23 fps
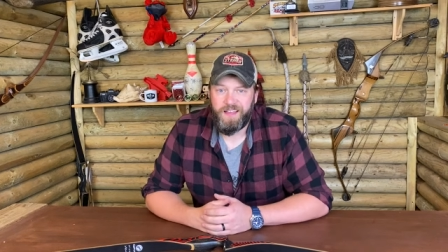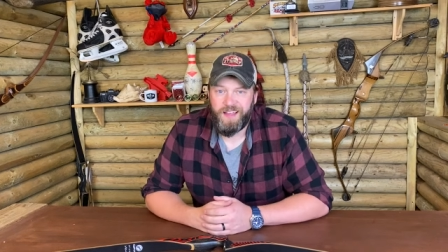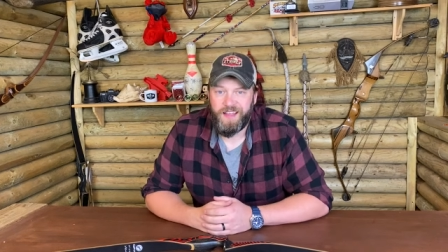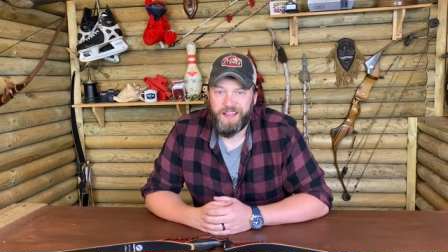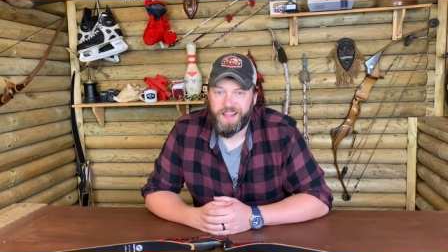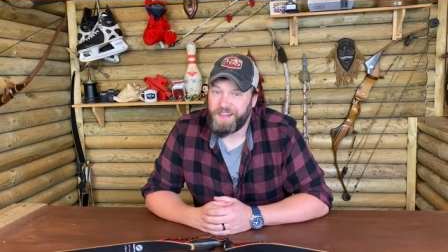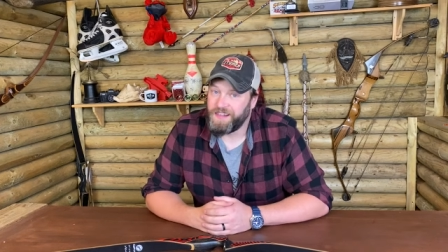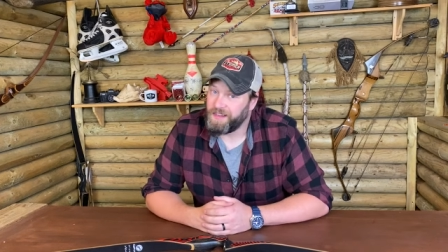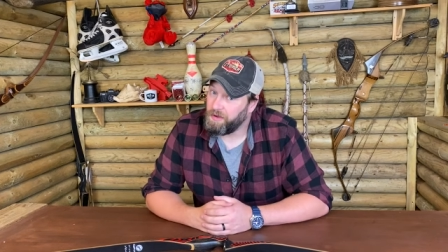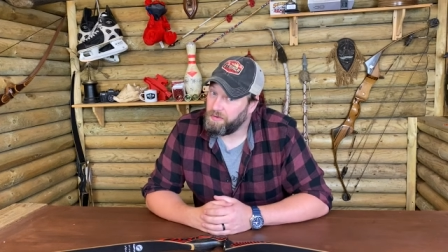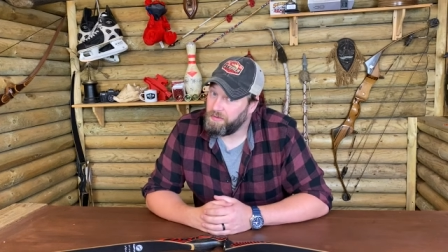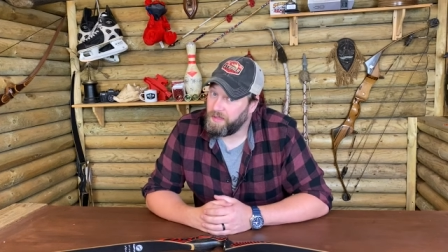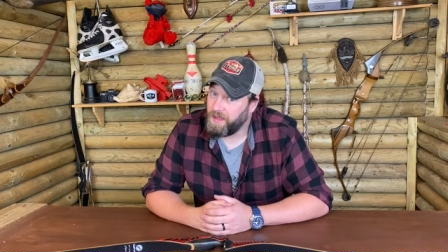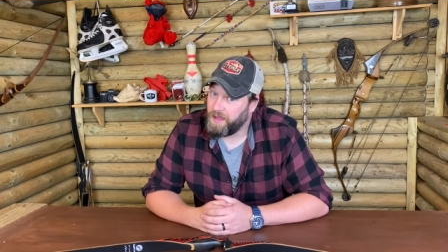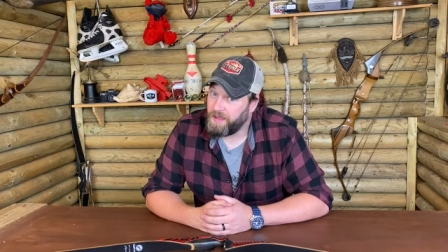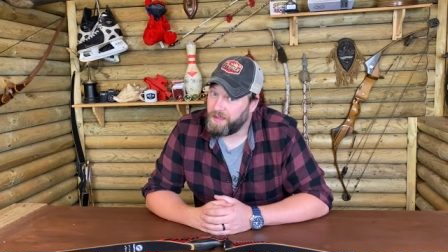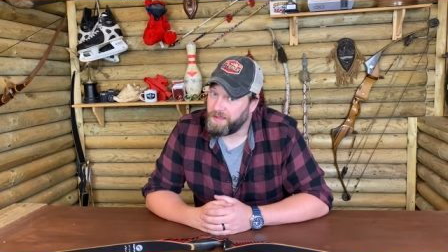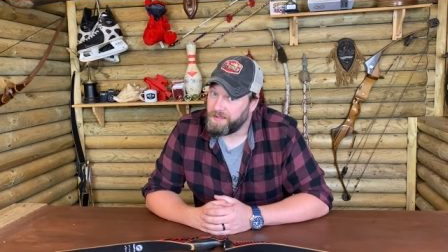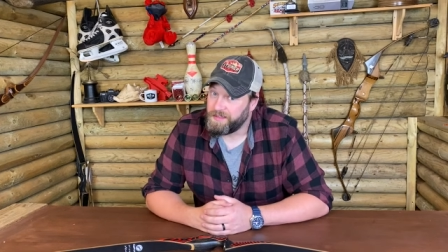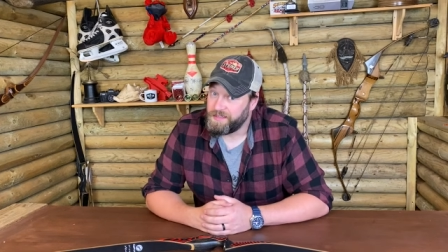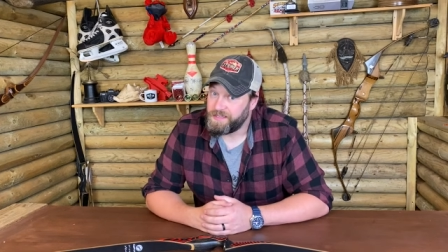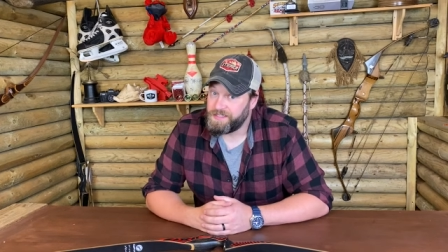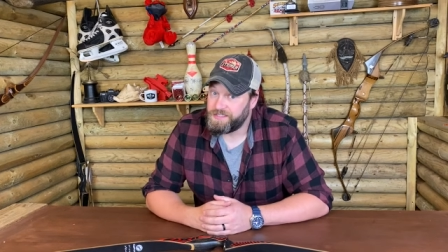Hello
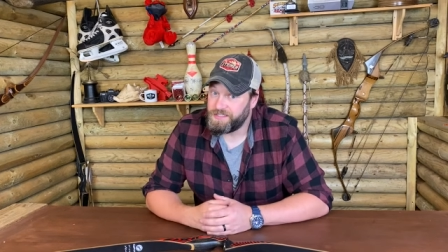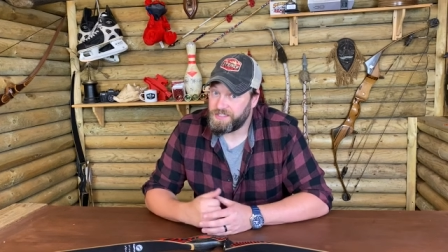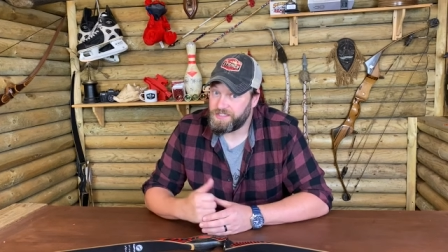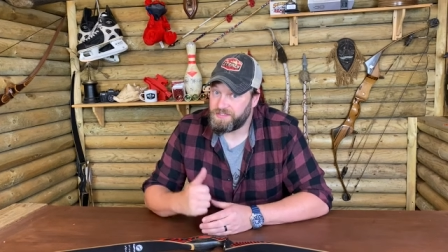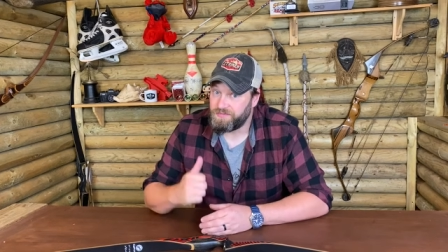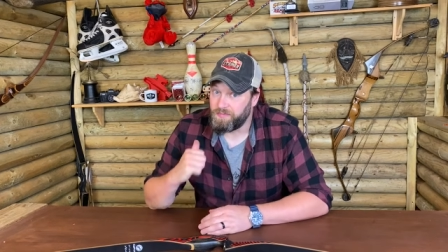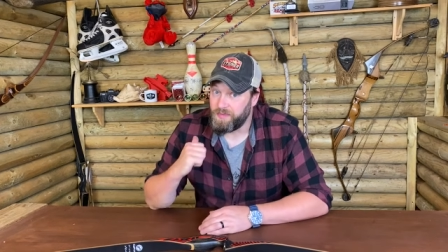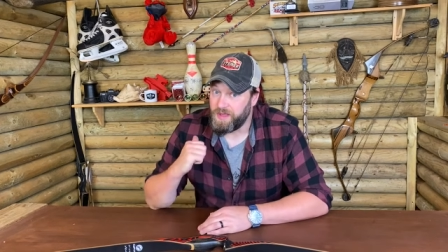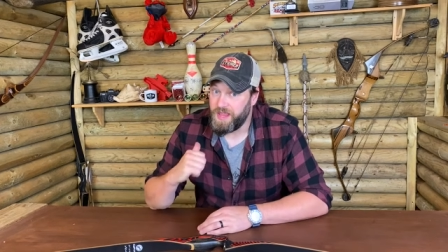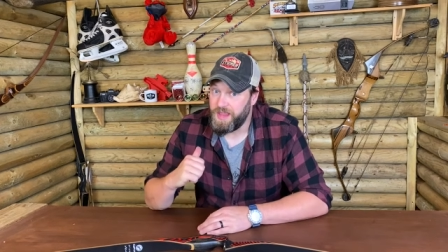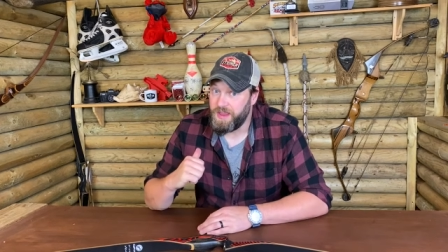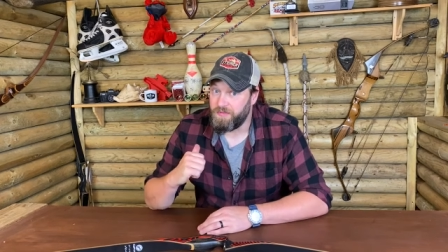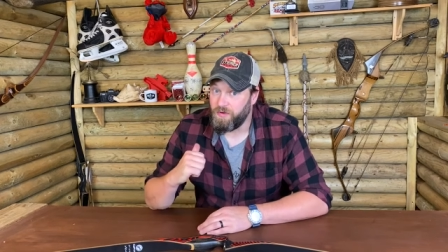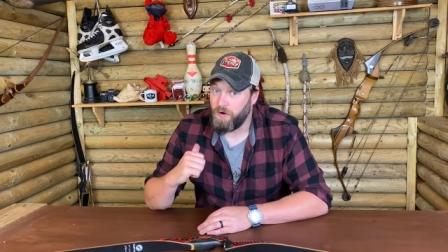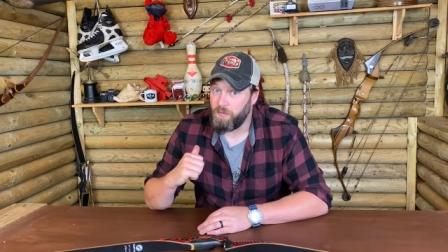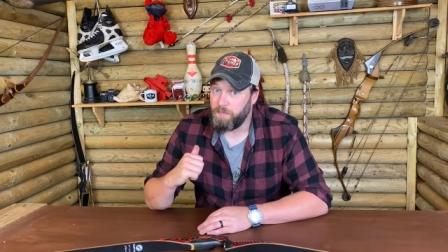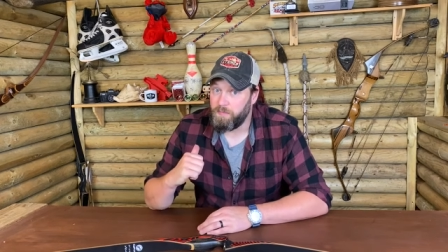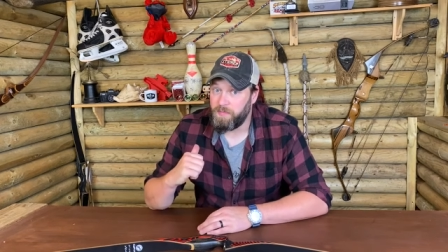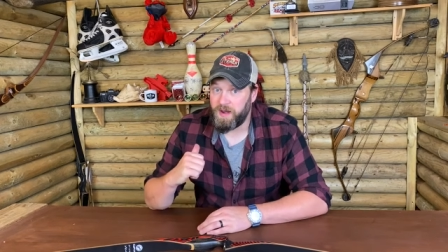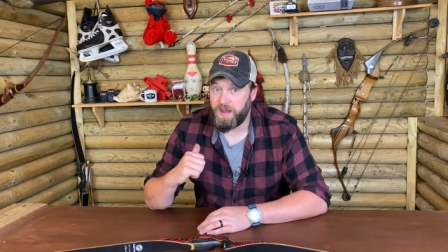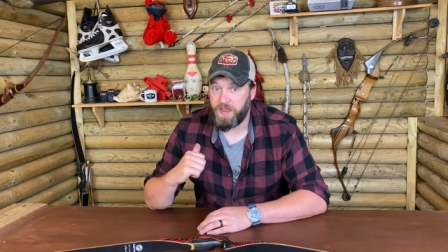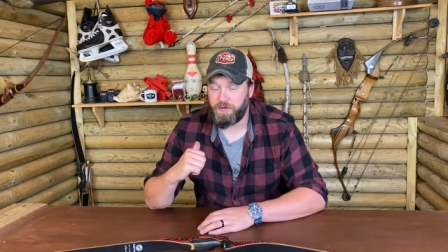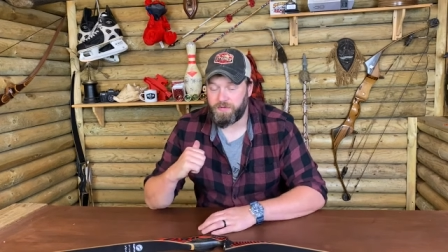there, it's just me, your
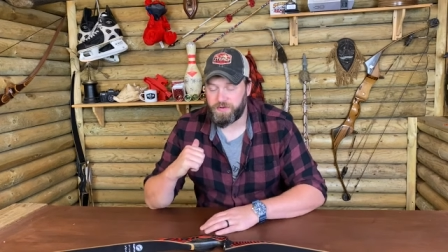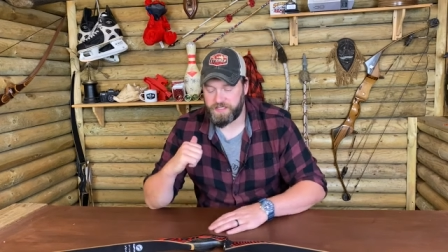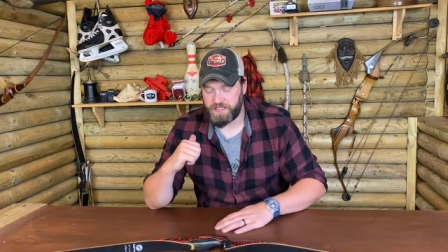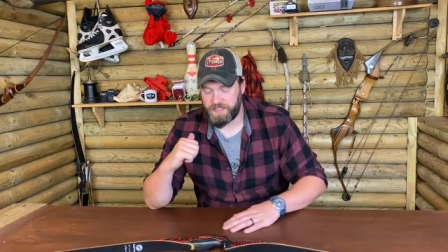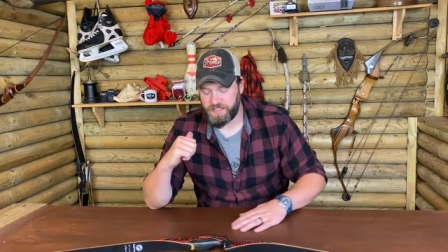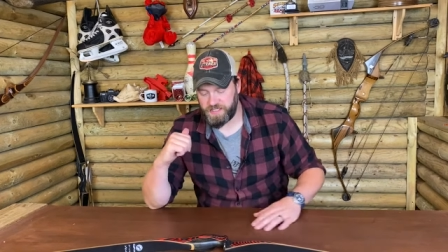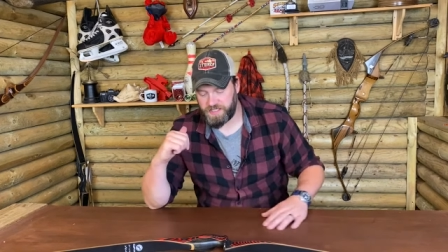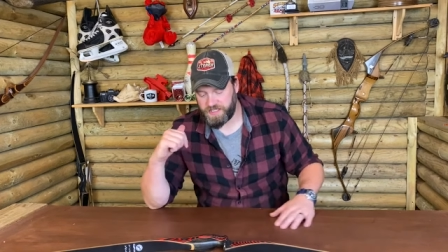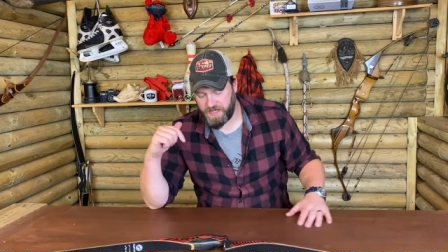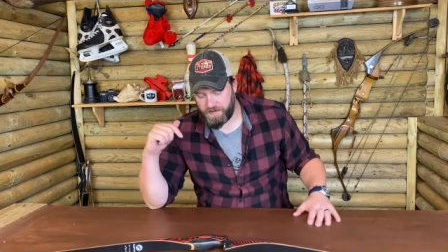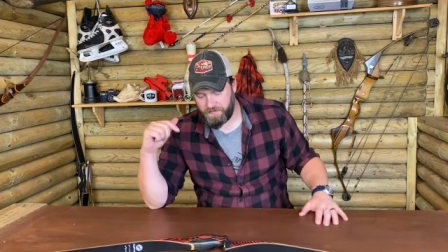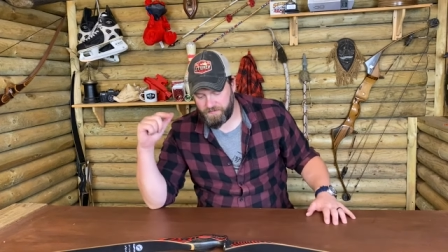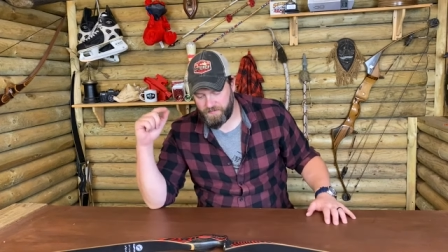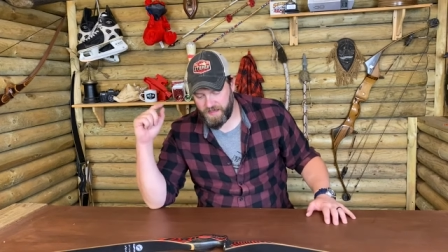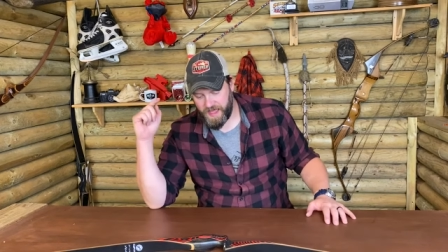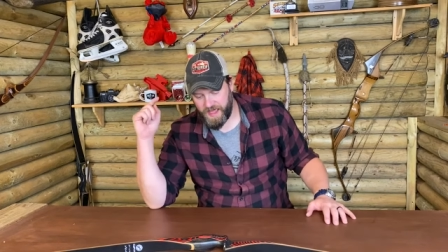old buddy Grizzly Jim,